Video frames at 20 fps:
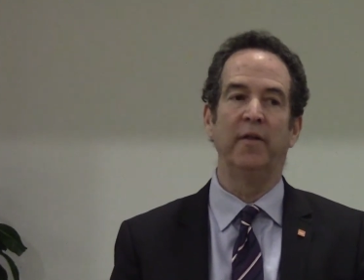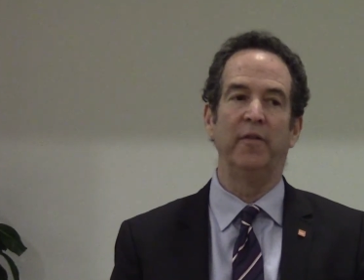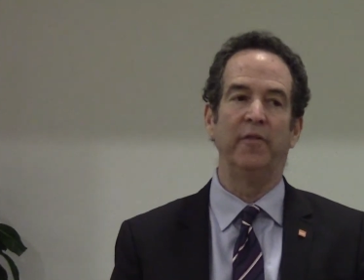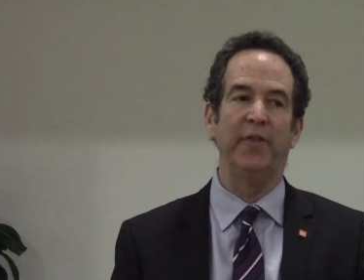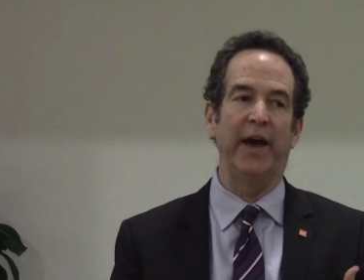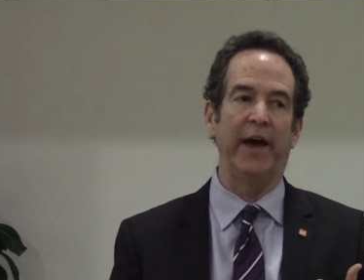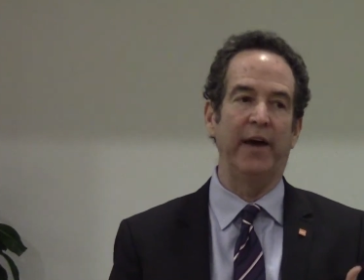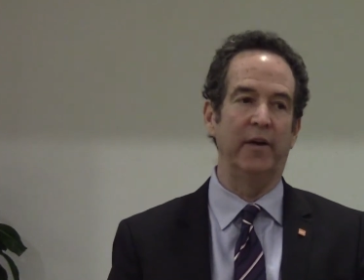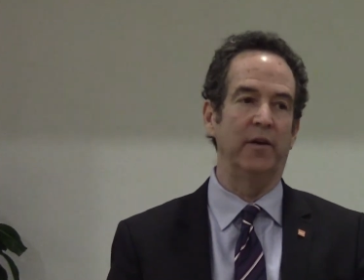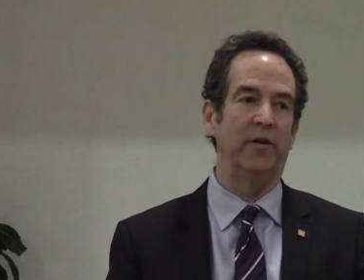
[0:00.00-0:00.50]

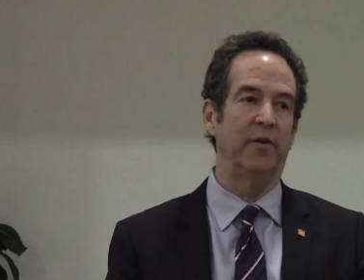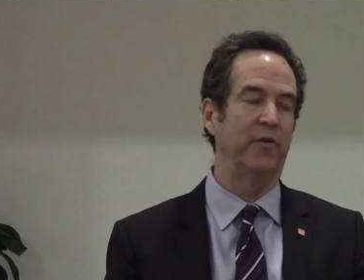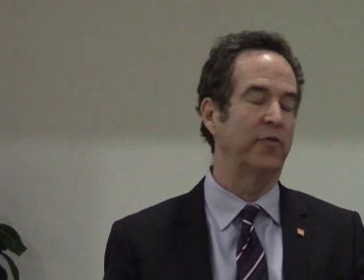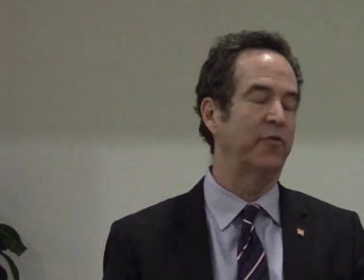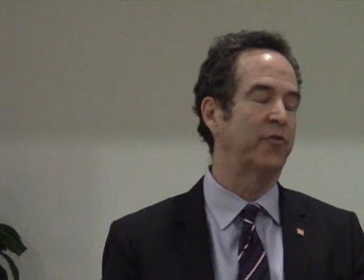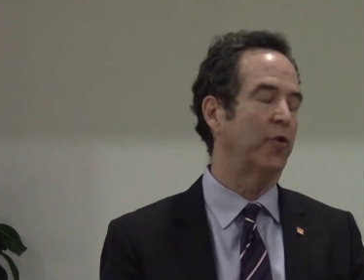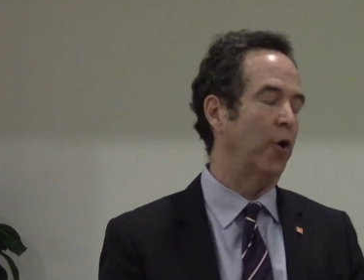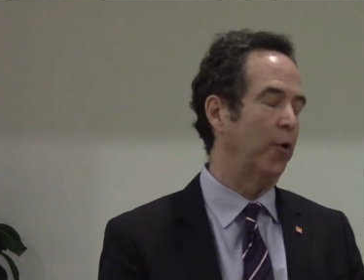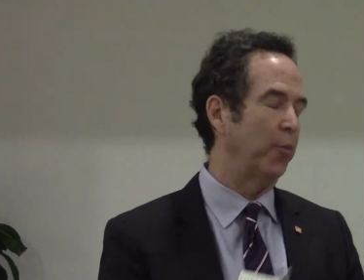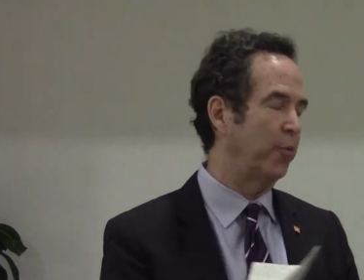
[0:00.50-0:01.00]
that
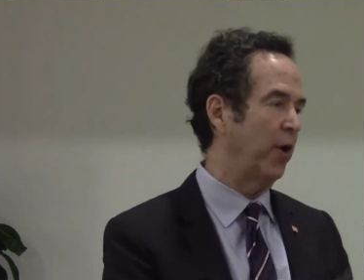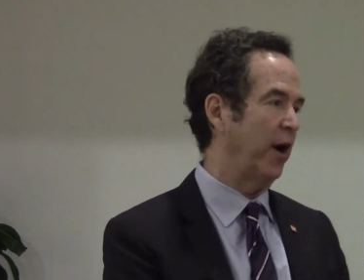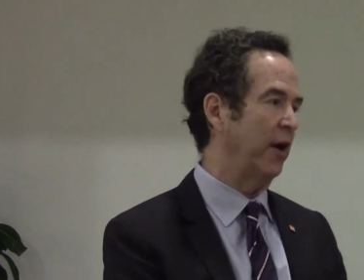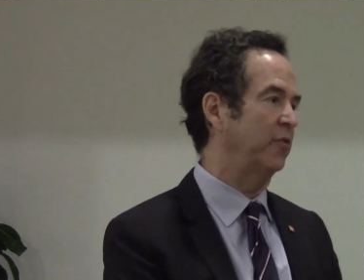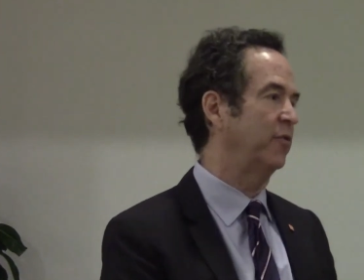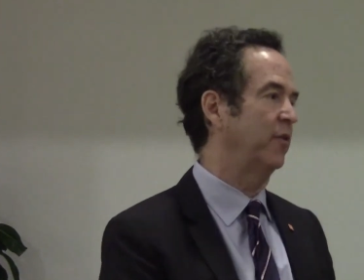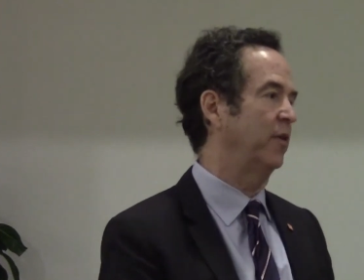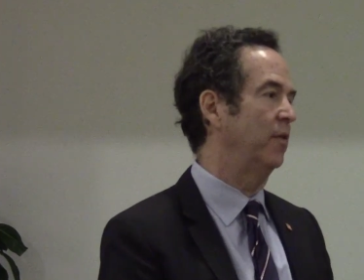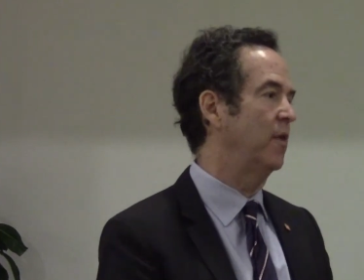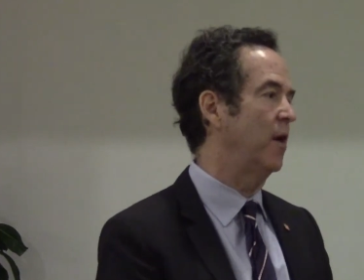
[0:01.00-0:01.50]
is
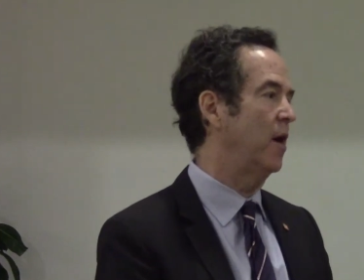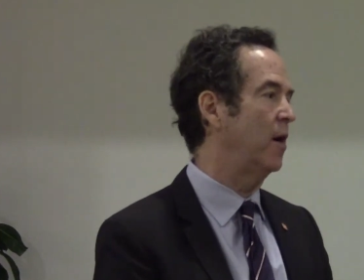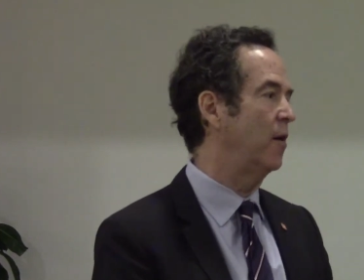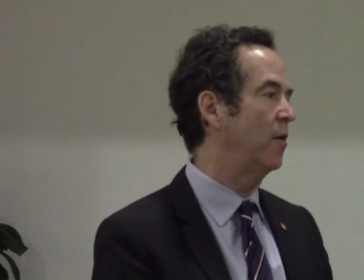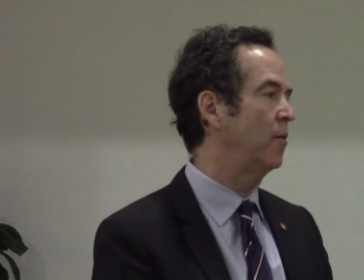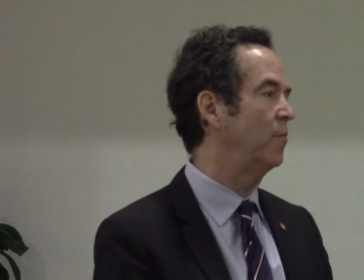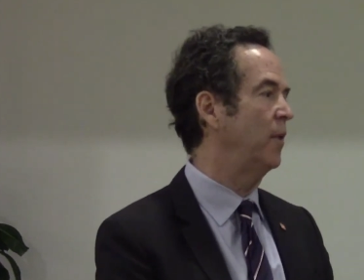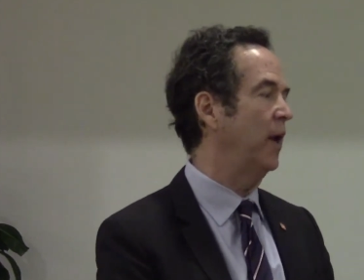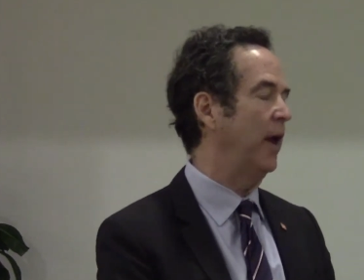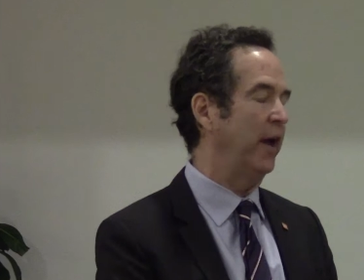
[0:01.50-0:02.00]
oppressing
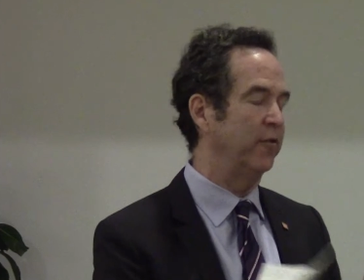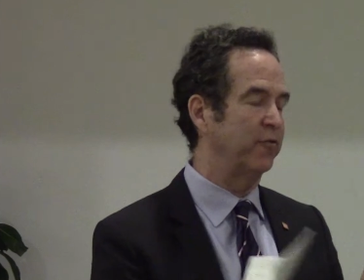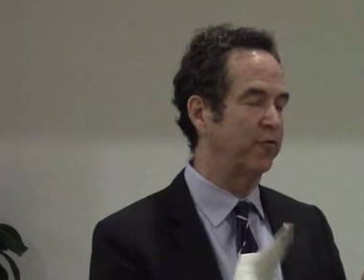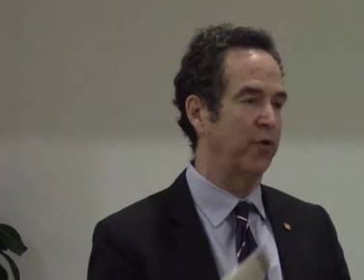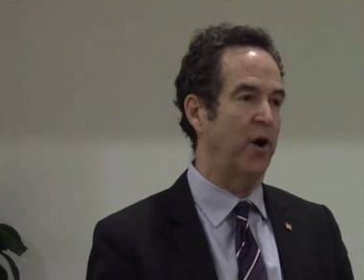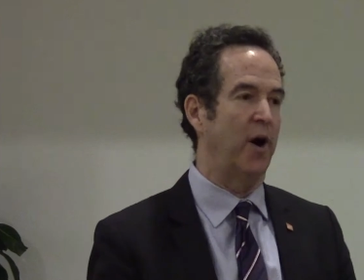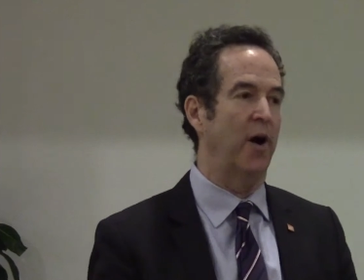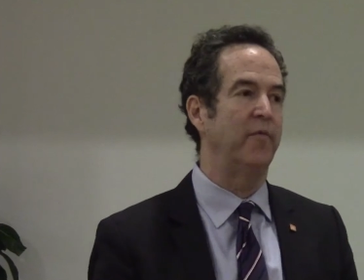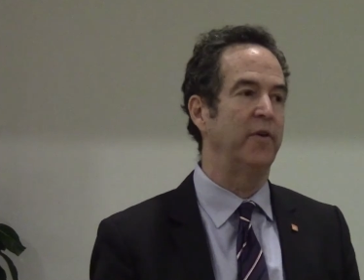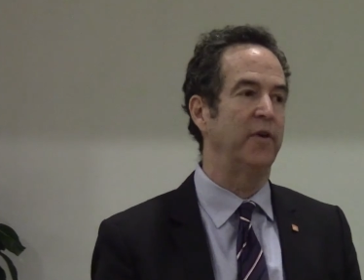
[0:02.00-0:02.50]
them and
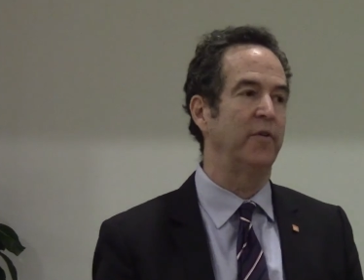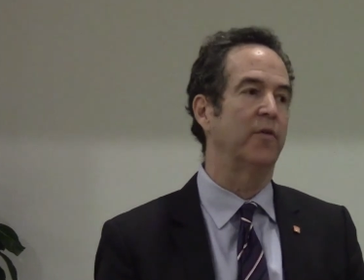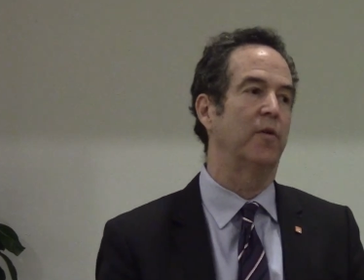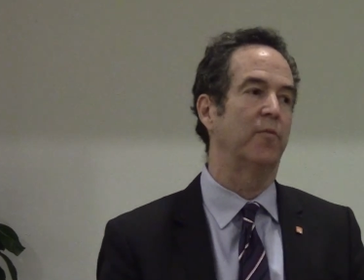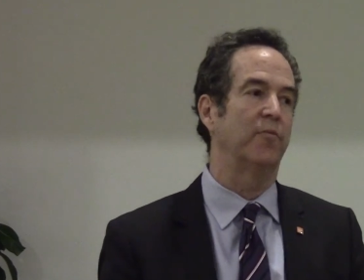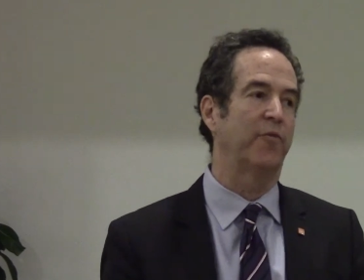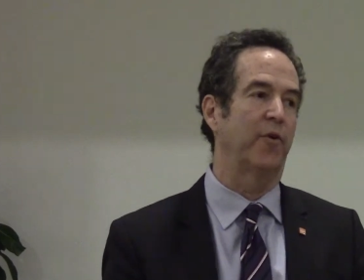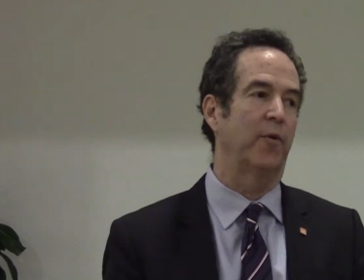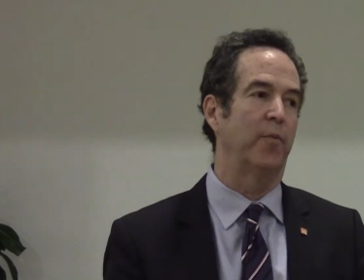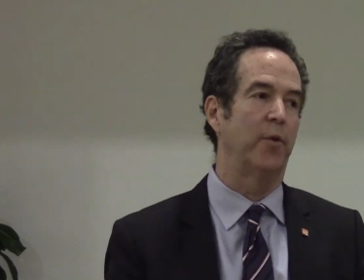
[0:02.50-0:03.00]
driving
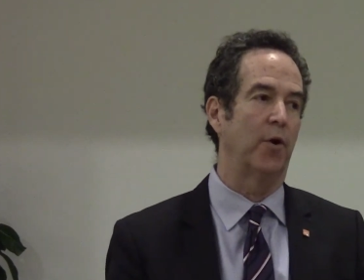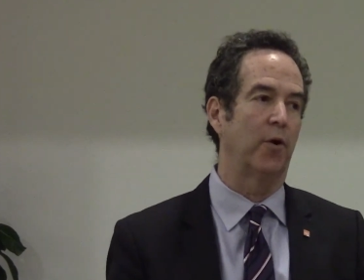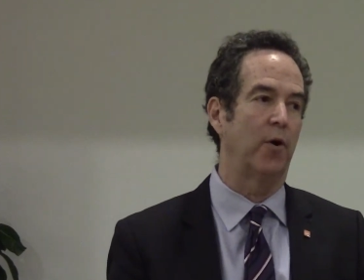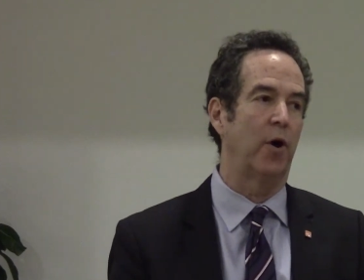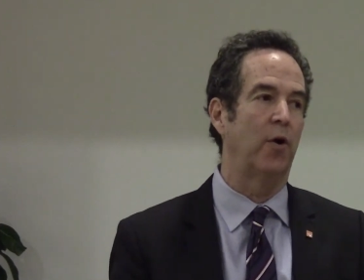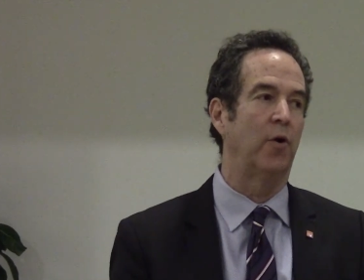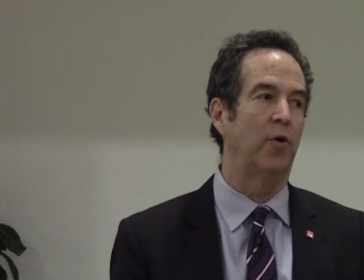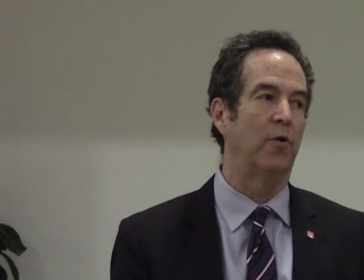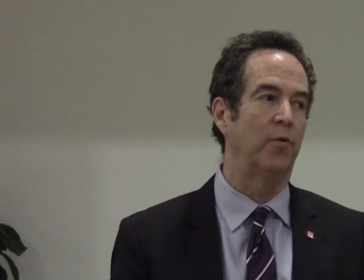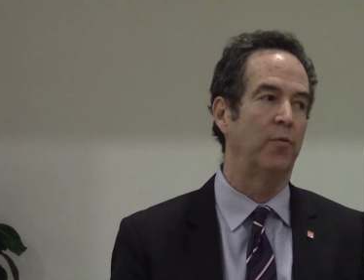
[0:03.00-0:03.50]
them from their
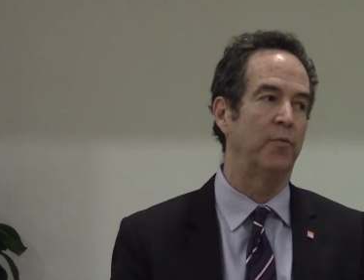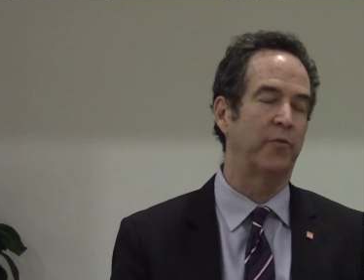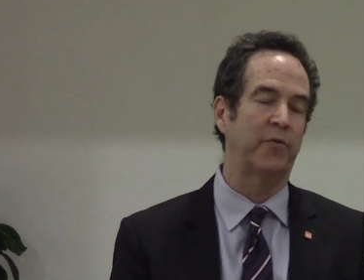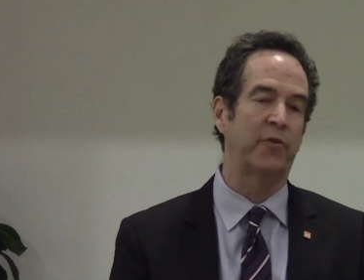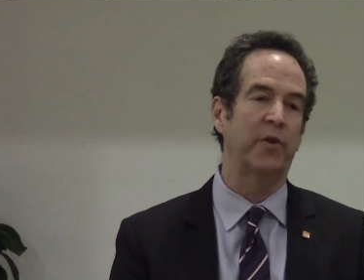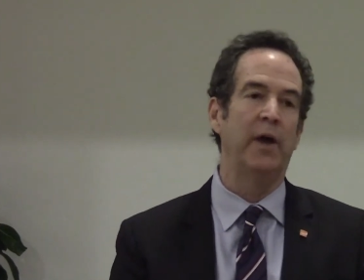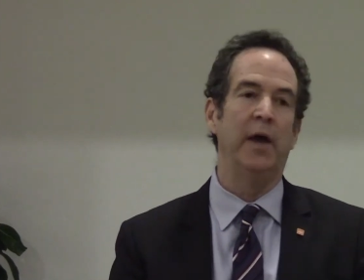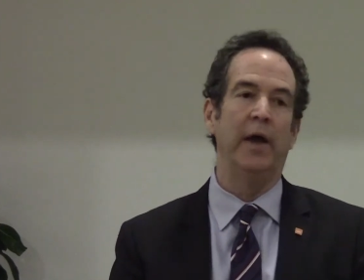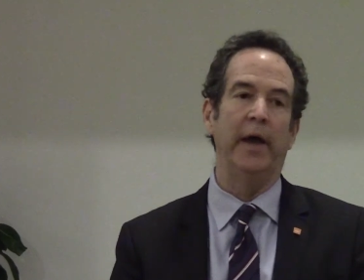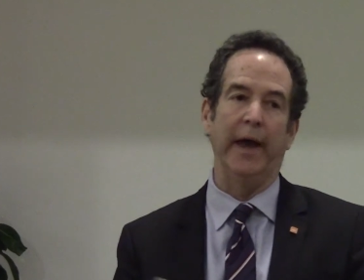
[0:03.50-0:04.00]

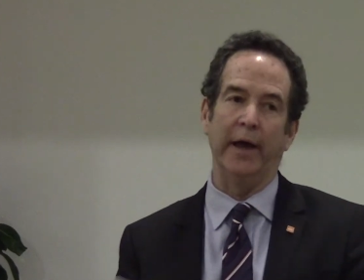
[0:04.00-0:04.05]
homes